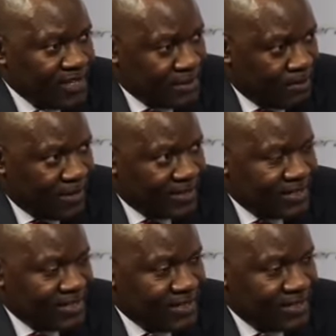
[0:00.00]
smart
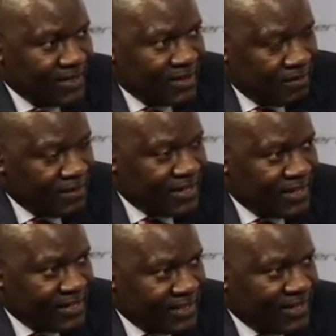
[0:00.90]

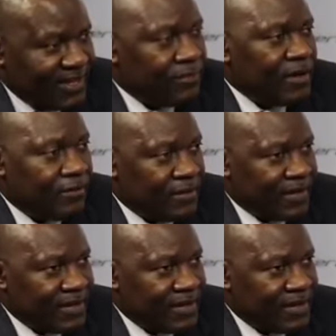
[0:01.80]
metering standards for Africa.